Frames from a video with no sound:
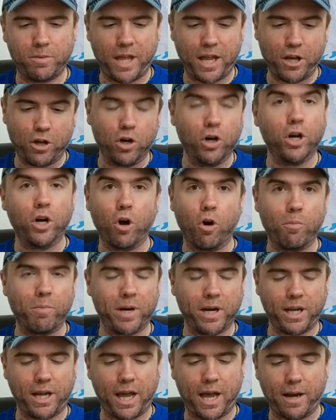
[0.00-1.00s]
They could
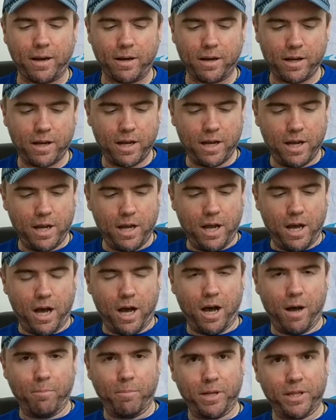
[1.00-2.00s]
open again,
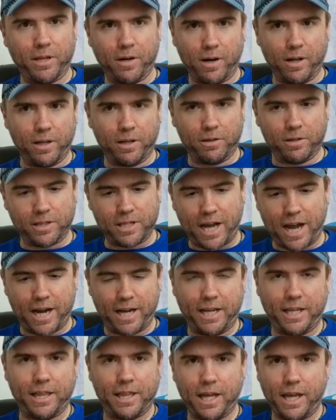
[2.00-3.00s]
but they're a little
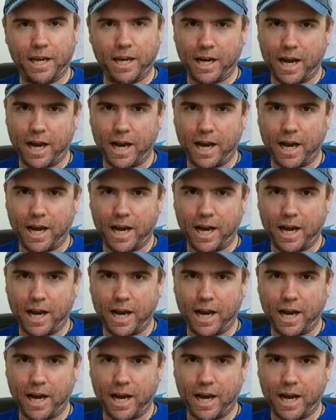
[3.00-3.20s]
tiny thing,